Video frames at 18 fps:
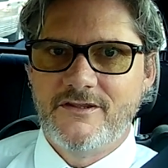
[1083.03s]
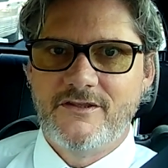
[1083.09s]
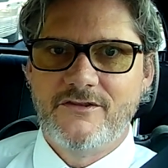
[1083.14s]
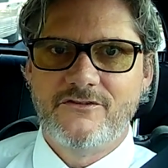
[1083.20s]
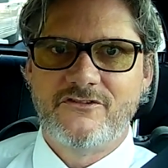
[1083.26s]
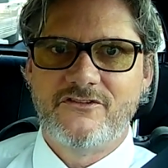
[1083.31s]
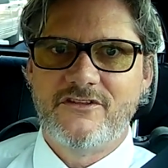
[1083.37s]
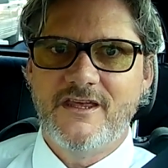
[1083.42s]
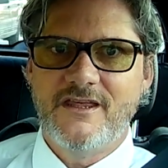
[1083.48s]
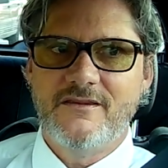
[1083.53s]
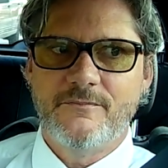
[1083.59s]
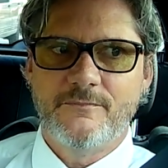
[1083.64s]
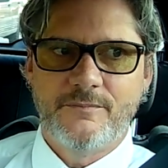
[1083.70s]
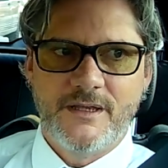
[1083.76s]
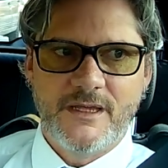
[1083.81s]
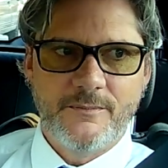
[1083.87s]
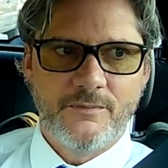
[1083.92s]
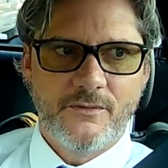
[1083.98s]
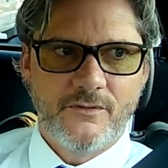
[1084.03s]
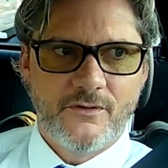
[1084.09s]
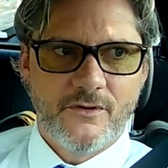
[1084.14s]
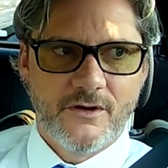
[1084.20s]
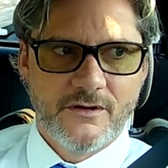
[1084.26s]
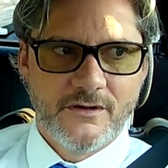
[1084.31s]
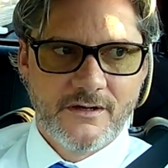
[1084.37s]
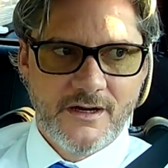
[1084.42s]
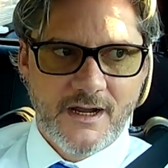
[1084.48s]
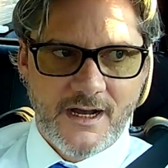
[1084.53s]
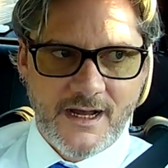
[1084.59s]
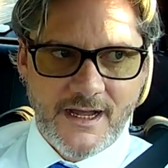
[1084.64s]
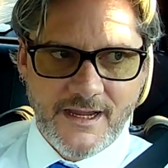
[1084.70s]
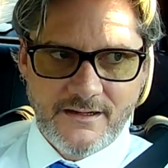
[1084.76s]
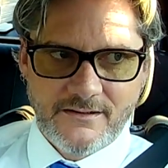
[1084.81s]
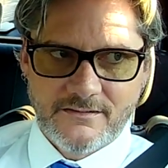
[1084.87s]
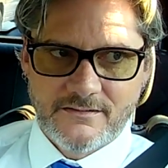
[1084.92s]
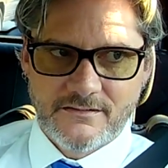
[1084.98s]
see that people are
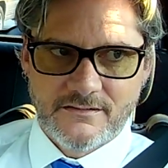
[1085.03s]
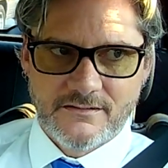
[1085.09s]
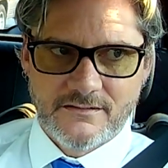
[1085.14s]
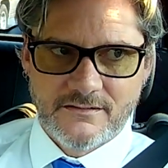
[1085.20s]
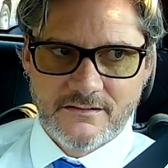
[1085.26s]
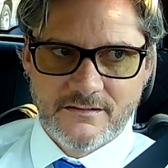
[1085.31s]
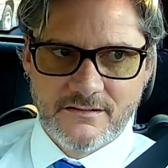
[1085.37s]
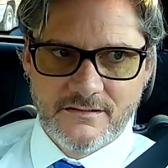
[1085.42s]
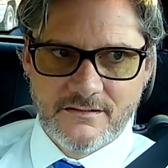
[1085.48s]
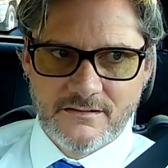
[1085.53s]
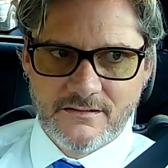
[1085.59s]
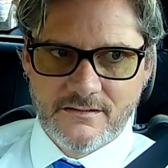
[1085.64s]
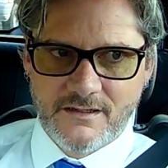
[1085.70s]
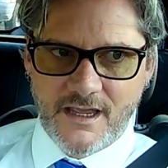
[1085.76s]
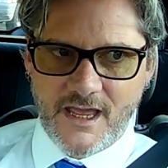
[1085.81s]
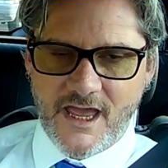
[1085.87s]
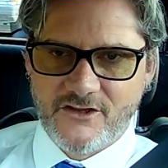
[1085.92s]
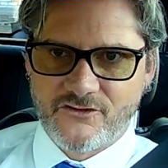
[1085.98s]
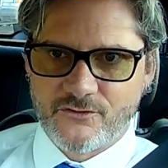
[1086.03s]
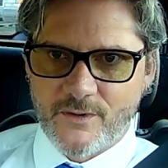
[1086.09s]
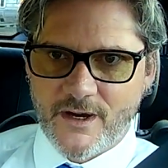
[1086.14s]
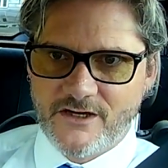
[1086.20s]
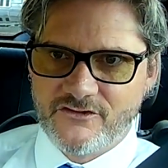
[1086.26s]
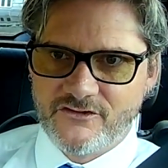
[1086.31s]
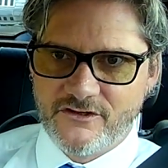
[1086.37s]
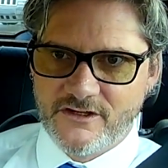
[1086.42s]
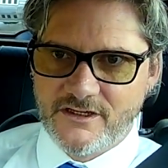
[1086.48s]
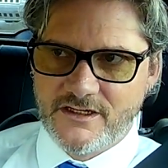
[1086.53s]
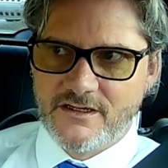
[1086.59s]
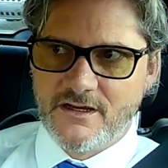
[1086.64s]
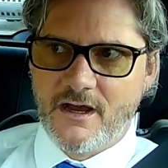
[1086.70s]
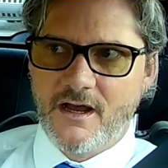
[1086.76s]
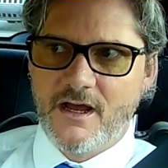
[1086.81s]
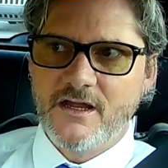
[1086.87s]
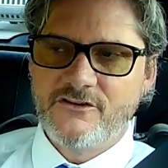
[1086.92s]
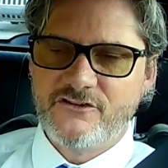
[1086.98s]
not as racially
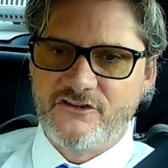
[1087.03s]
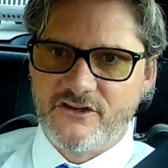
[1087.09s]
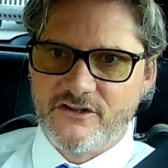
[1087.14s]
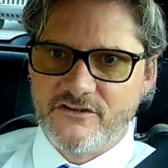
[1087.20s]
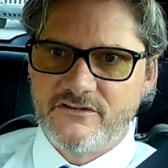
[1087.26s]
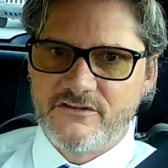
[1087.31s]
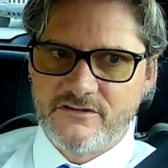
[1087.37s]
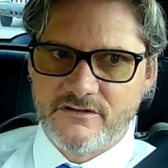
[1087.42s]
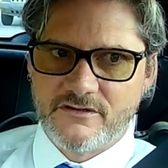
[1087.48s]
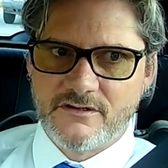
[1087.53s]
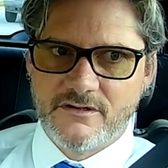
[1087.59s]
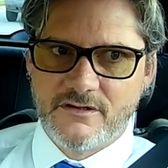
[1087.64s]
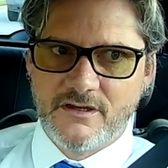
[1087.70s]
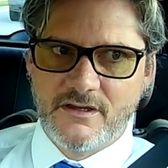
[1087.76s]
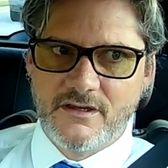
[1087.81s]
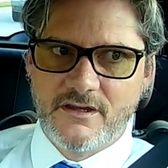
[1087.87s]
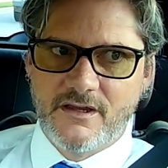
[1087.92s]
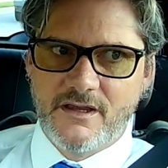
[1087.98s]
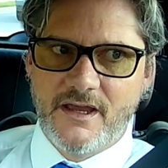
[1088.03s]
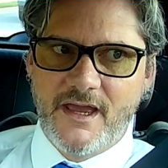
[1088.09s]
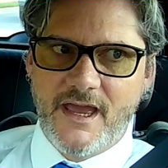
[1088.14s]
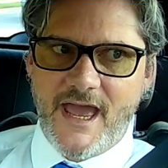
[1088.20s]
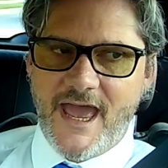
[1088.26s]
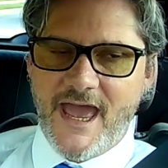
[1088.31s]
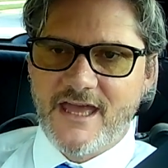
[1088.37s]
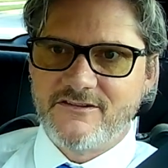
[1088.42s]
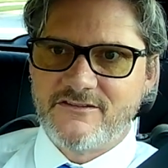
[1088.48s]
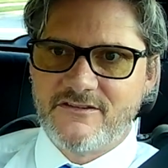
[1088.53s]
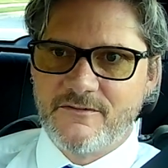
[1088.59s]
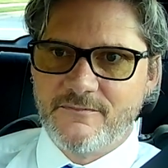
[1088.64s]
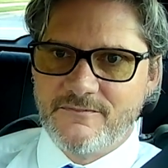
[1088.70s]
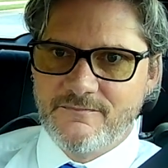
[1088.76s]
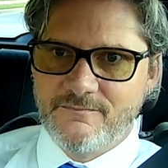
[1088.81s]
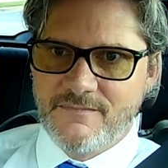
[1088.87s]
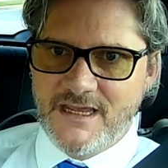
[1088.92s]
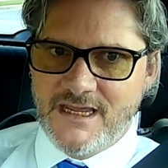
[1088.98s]
conscious as the
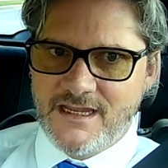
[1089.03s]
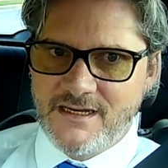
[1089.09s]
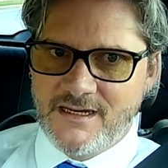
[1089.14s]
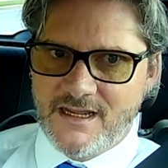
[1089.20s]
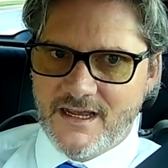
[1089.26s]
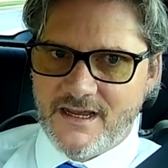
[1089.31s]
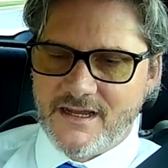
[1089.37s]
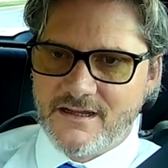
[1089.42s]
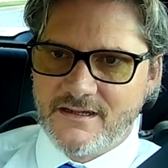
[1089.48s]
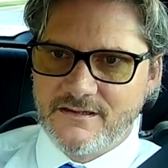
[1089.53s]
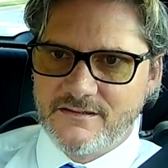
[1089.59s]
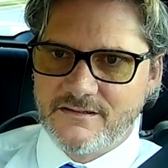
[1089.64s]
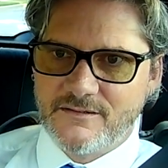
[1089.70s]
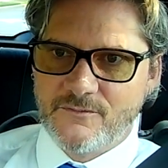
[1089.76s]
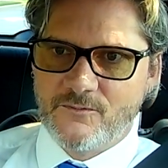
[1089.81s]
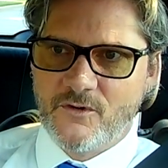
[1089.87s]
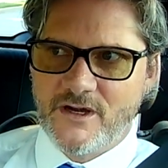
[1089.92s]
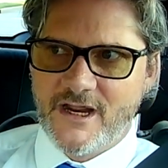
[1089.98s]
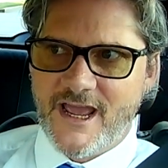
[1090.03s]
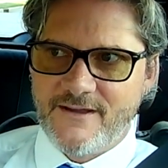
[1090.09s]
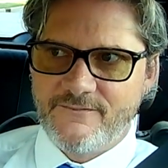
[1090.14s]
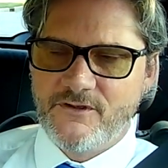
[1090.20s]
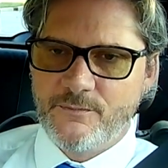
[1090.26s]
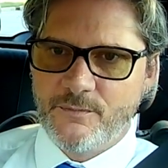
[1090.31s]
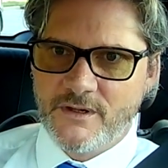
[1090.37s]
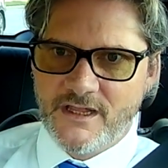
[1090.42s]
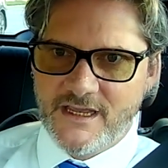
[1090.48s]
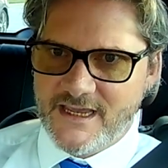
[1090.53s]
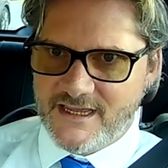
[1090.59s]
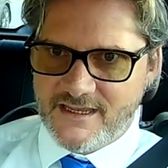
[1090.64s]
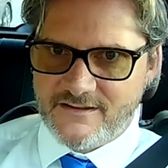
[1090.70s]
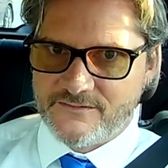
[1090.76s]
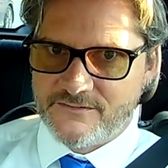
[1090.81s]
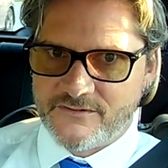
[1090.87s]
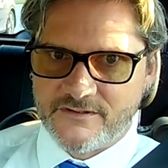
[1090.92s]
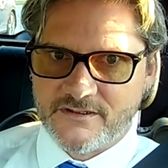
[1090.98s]
media would have you
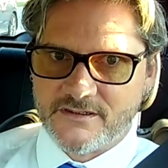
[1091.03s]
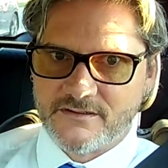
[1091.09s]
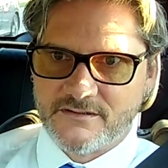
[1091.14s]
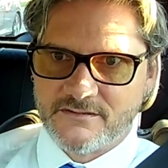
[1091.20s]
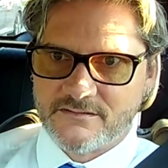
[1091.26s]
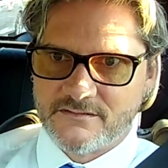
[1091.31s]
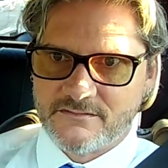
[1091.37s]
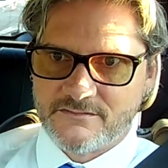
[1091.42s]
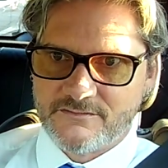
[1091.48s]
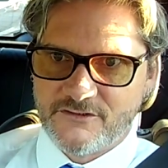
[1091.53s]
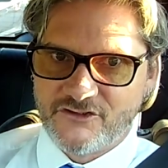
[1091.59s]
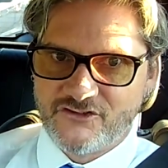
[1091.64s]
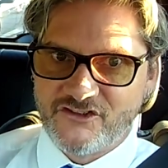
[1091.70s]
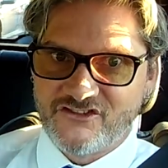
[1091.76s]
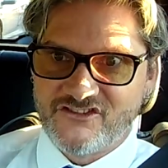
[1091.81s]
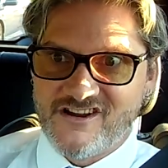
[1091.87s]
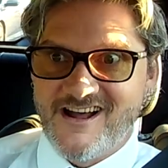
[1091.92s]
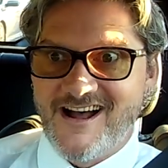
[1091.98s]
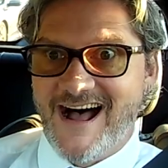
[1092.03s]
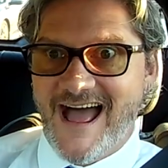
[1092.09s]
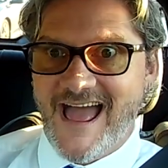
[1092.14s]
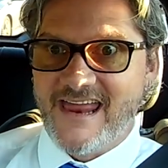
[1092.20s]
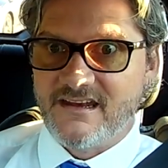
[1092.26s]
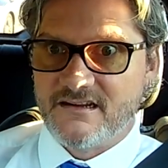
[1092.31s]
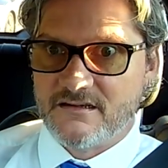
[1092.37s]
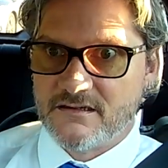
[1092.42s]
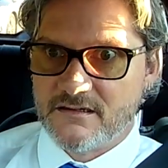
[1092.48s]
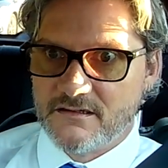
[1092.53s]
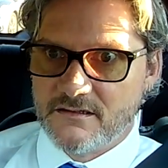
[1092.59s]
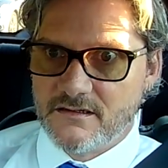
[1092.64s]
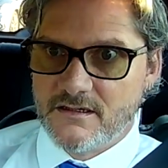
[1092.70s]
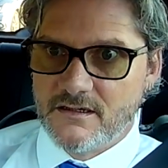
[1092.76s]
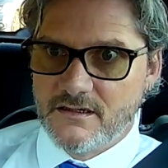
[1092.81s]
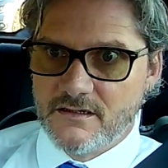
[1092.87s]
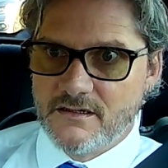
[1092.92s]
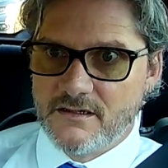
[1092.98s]
believe. They're just not.
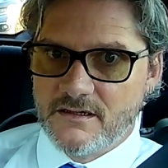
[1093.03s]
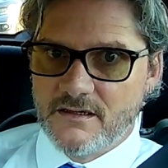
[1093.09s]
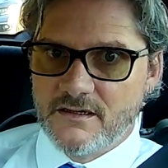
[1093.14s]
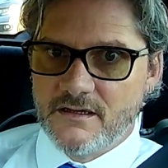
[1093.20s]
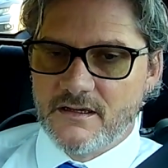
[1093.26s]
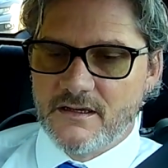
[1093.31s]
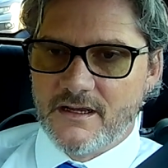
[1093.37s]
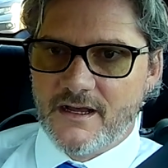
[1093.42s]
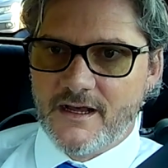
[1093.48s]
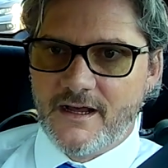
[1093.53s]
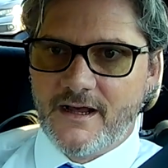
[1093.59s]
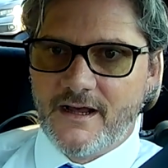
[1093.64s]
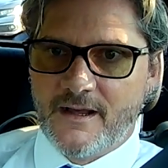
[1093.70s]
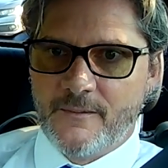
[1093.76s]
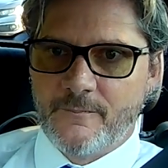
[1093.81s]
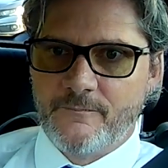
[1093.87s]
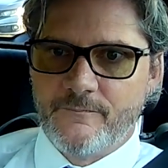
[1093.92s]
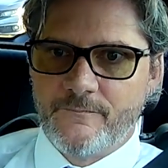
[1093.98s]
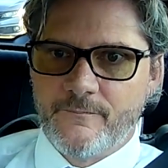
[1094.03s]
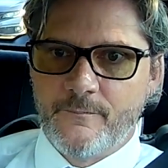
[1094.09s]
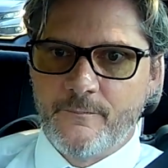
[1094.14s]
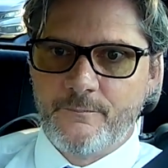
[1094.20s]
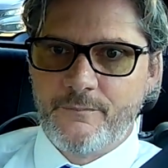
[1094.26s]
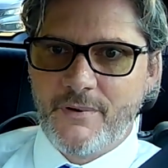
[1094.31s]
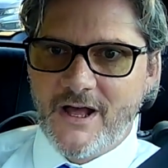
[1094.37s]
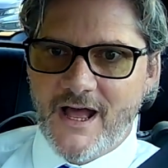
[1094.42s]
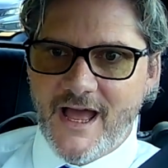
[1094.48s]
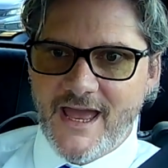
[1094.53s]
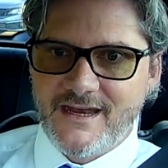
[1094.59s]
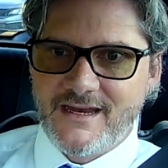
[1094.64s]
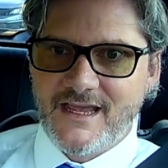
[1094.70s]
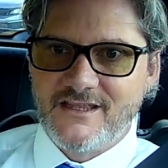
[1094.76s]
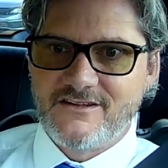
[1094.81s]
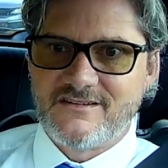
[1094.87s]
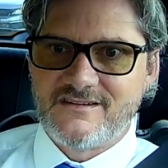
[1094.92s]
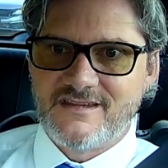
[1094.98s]
But
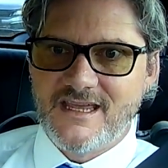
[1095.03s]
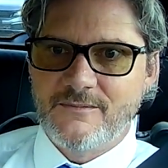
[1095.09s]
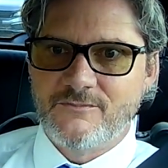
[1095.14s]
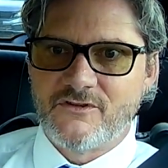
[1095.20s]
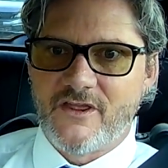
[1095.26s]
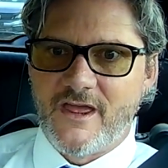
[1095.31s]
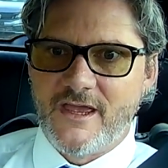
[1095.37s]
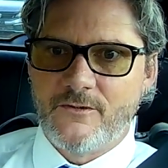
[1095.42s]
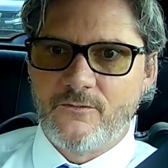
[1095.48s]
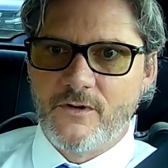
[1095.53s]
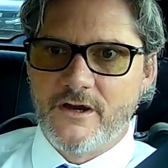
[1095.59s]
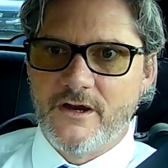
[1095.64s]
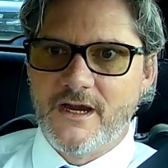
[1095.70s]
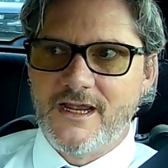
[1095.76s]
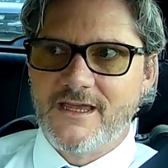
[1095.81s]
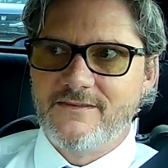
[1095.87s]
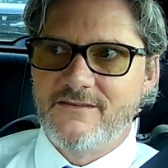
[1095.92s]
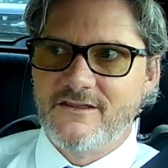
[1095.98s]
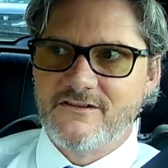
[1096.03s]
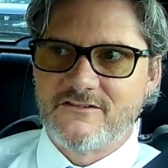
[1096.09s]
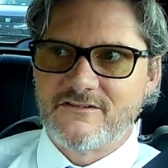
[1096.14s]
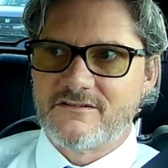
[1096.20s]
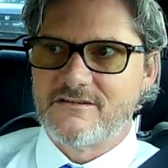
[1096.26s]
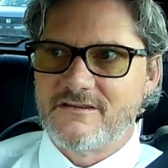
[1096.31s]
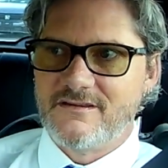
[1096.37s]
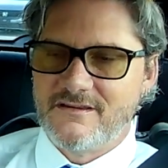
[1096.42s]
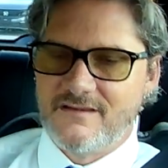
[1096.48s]
it seems like we're in this